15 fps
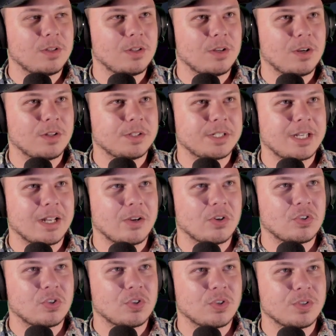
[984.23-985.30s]
all the
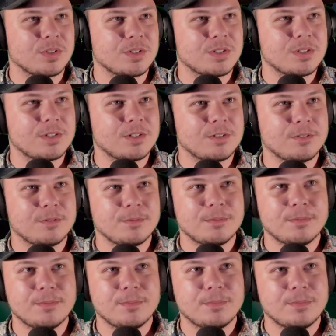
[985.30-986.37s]
characters.
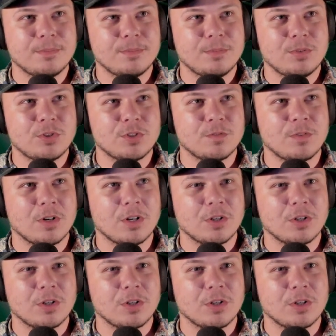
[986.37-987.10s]
Very